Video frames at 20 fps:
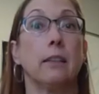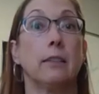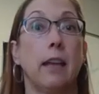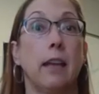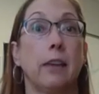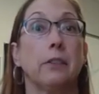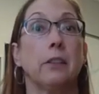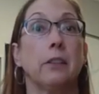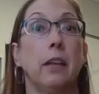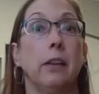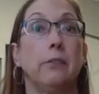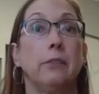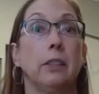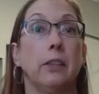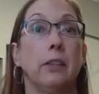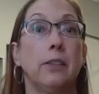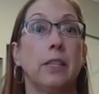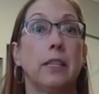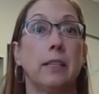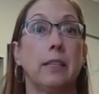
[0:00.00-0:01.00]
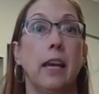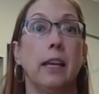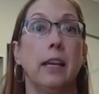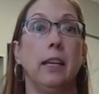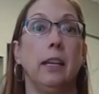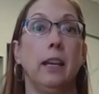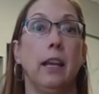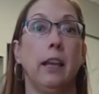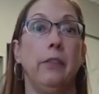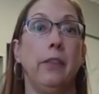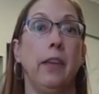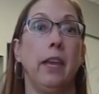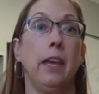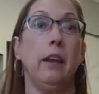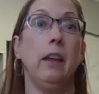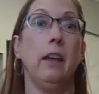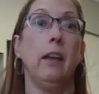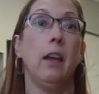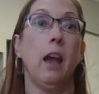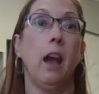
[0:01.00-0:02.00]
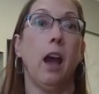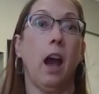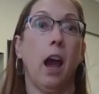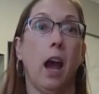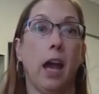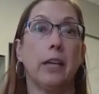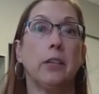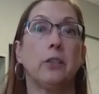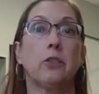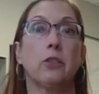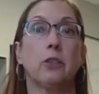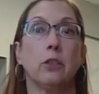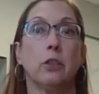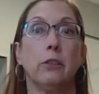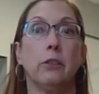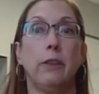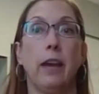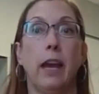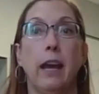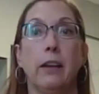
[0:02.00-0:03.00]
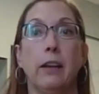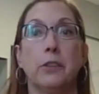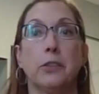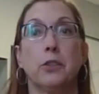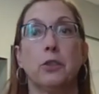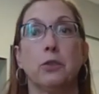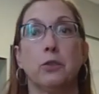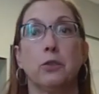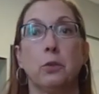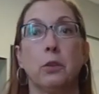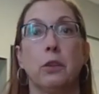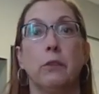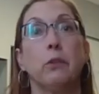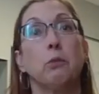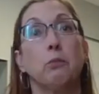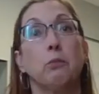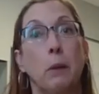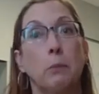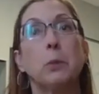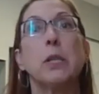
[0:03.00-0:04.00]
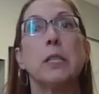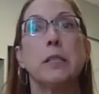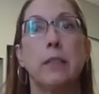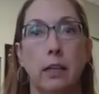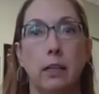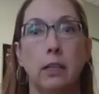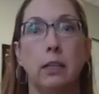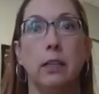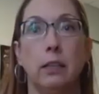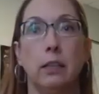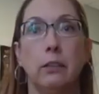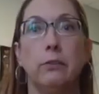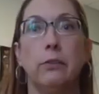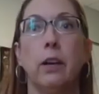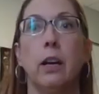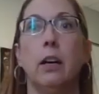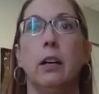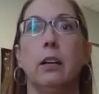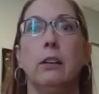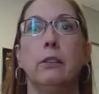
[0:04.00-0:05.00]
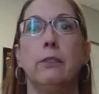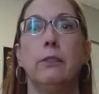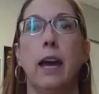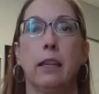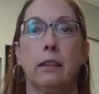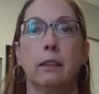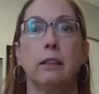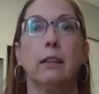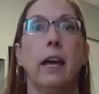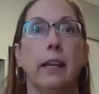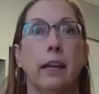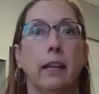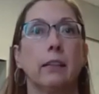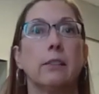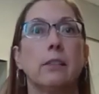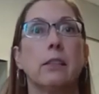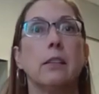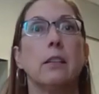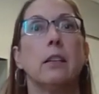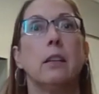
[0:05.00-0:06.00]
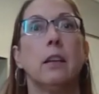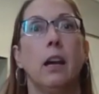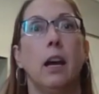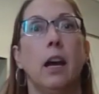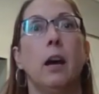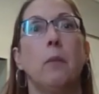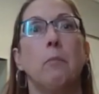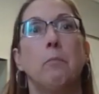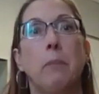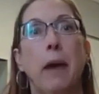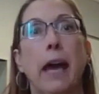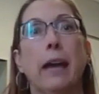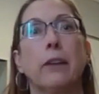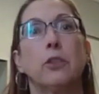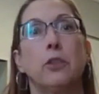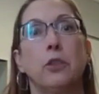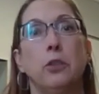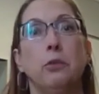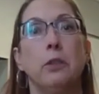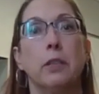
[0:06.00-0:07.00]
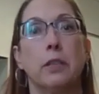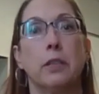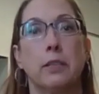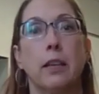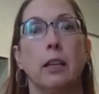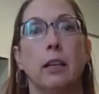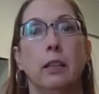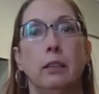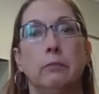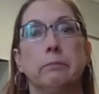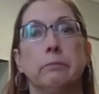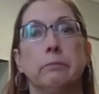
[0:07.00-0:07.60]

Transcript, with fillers: at the level of the Senate, and then I serve as sort of the representative of athletics um, back to the Senate.